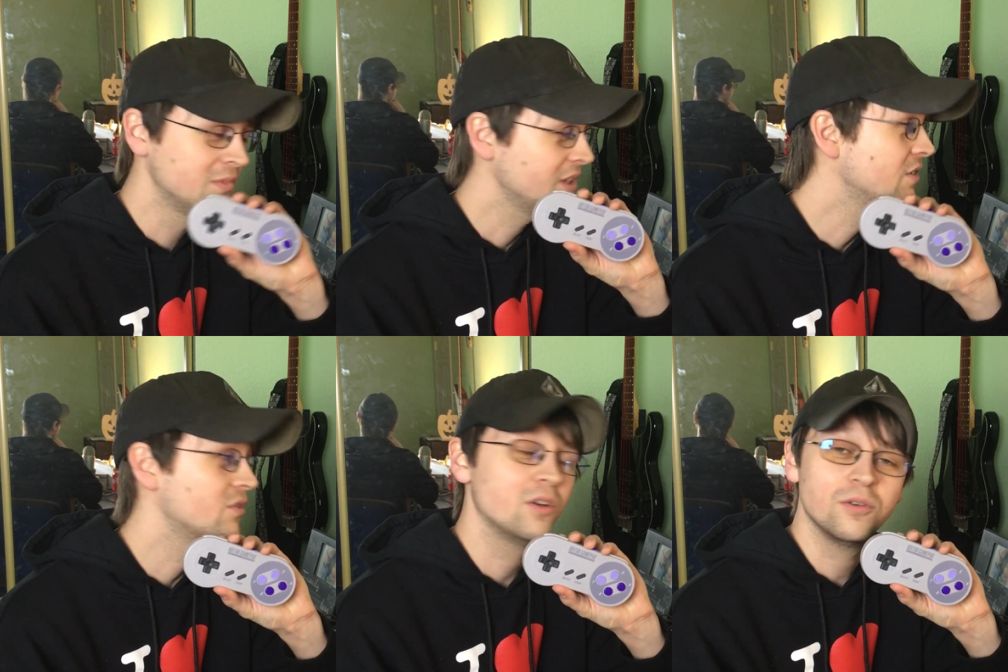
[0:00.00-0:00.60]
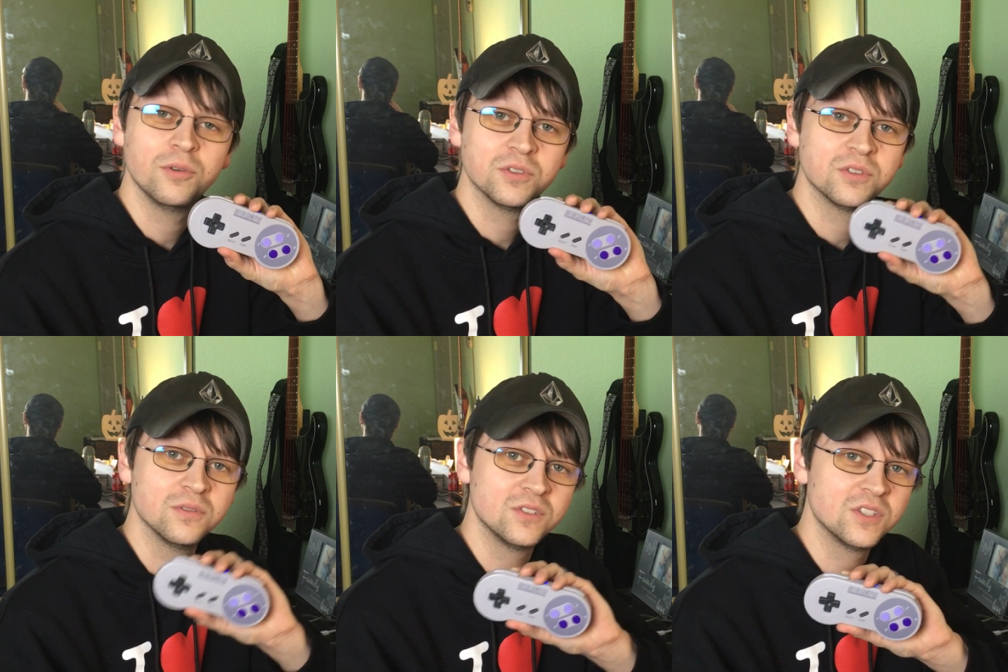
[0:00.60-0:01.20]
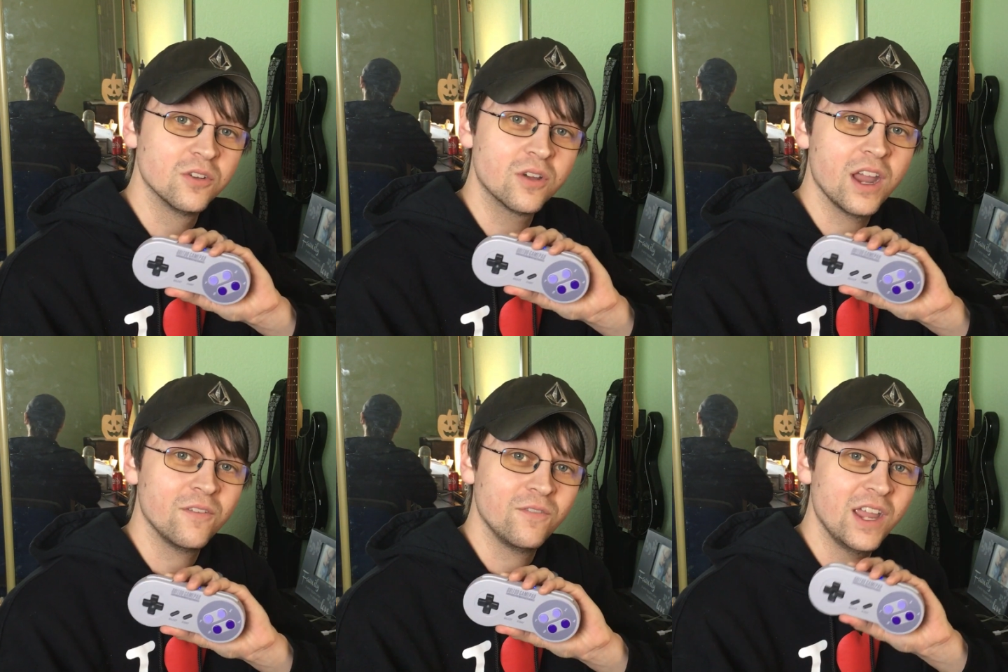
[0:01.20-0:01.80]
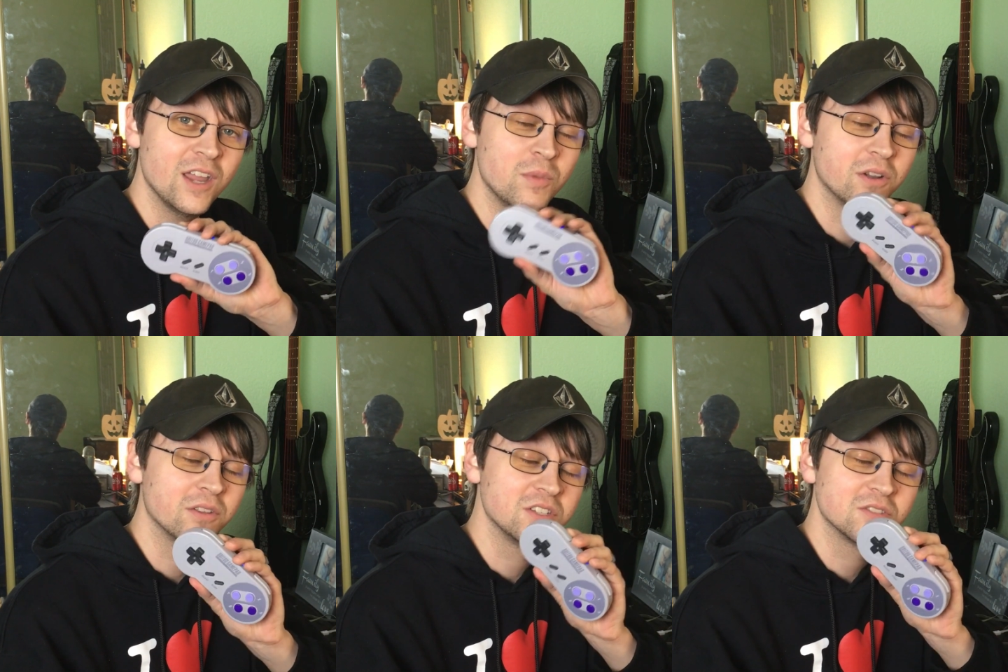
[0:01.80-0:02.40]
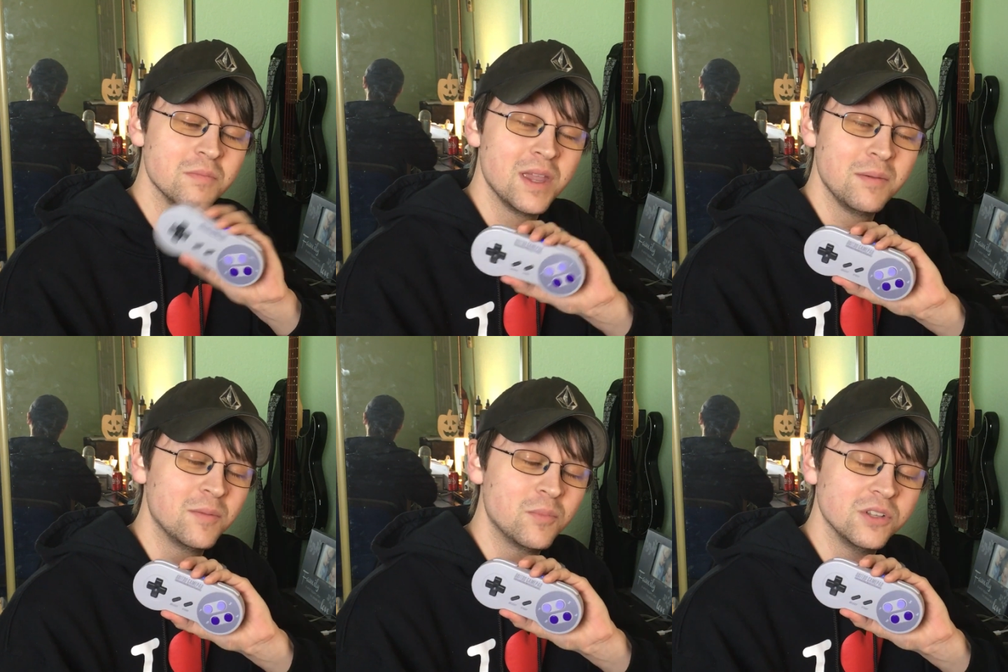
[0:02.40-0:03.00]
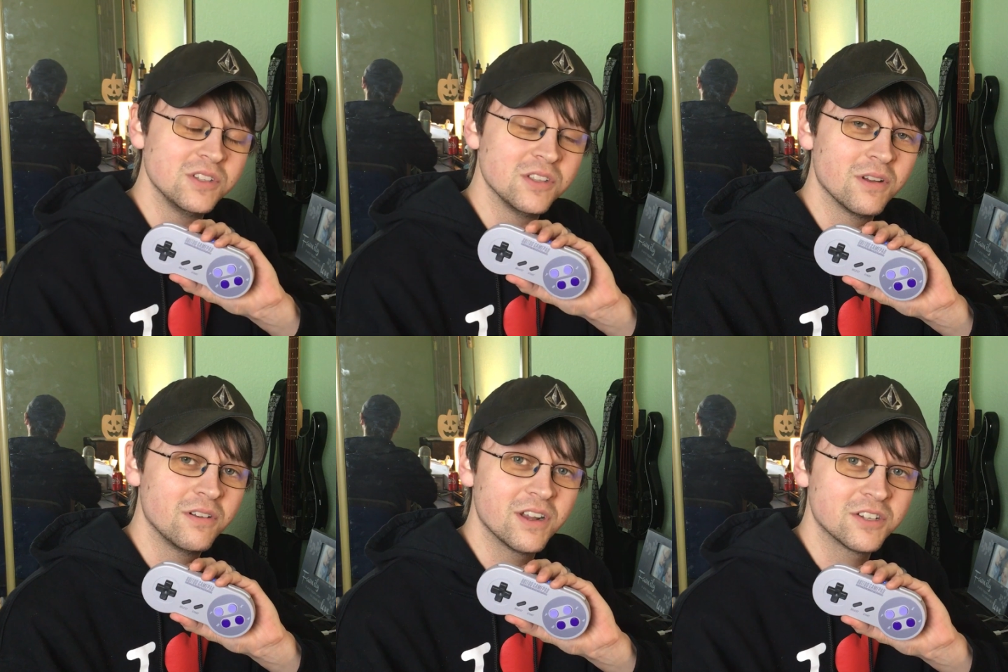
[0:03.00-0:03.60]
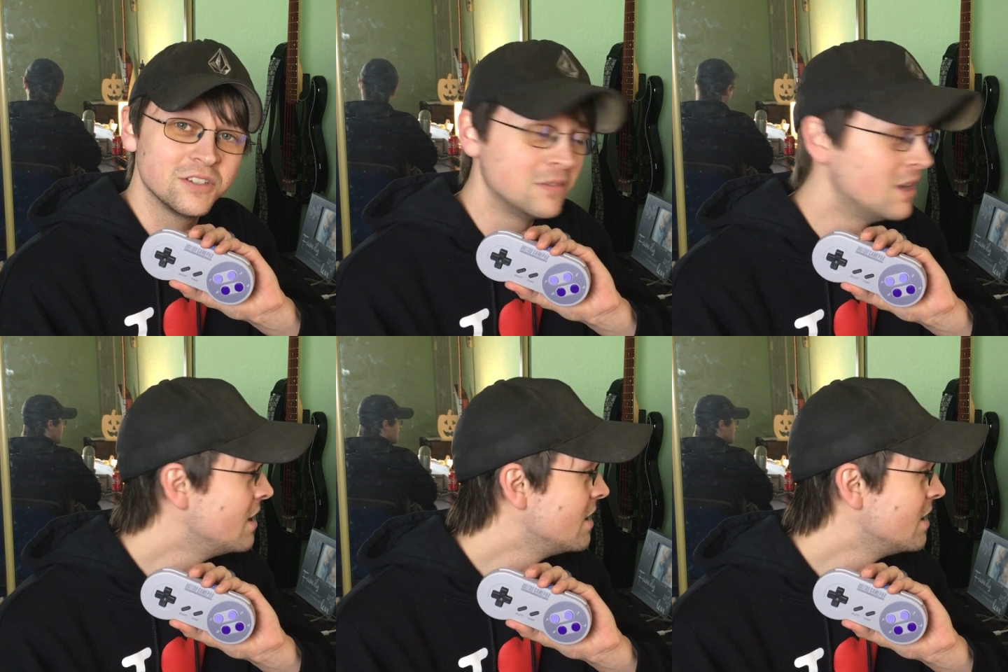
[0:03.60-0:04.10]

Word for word: even though it was still kind of vague, but at least maybe points in the right direction.